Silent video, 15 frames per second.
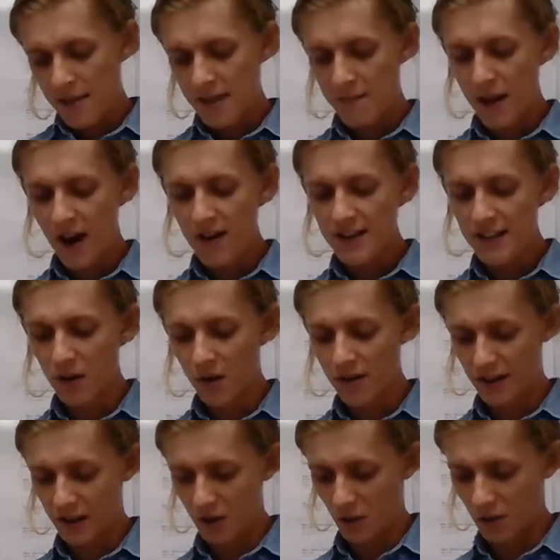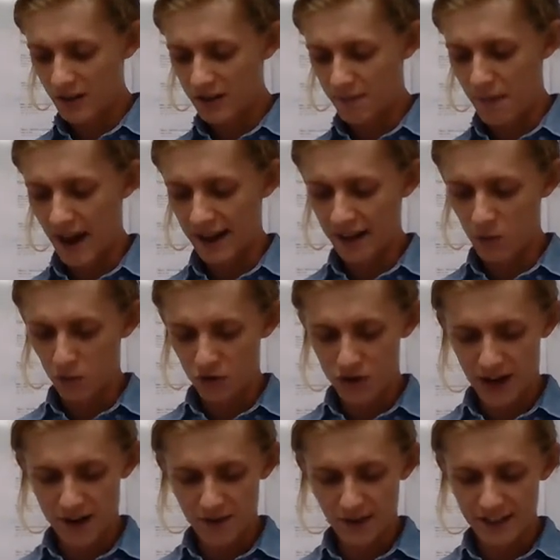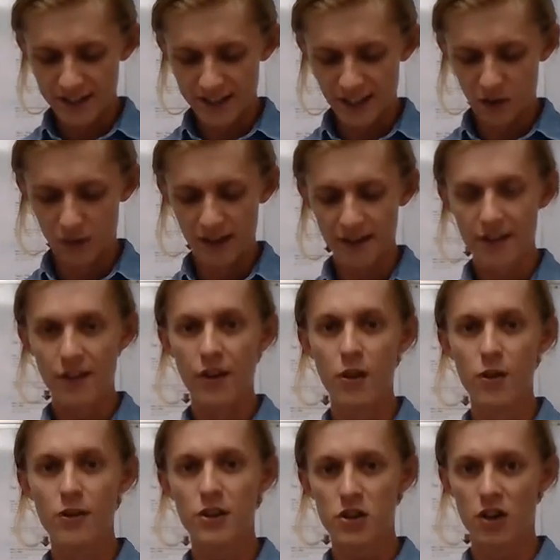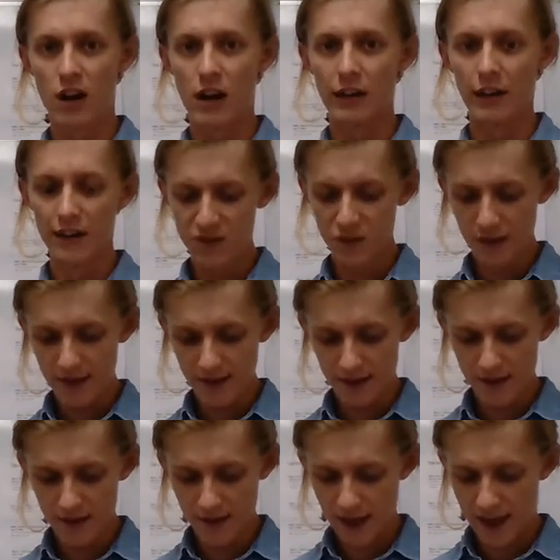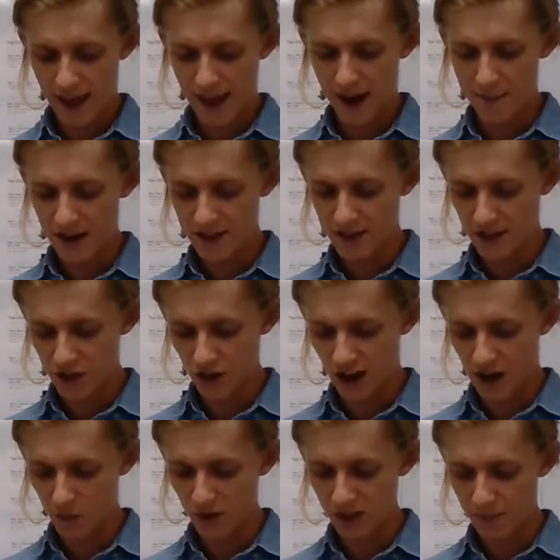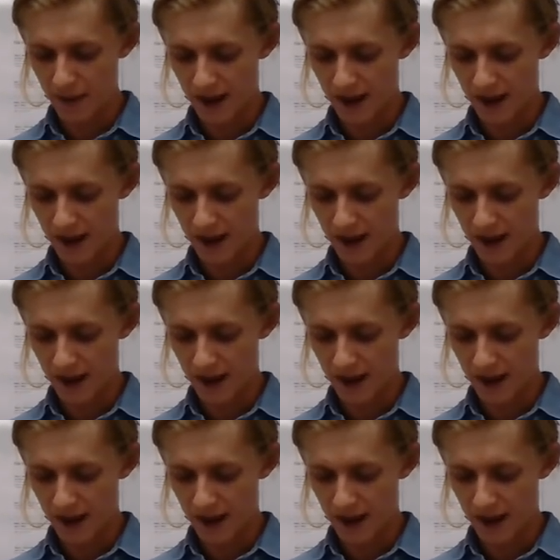The parenting order that courts make will generally deal with who the child lives with, how much time the child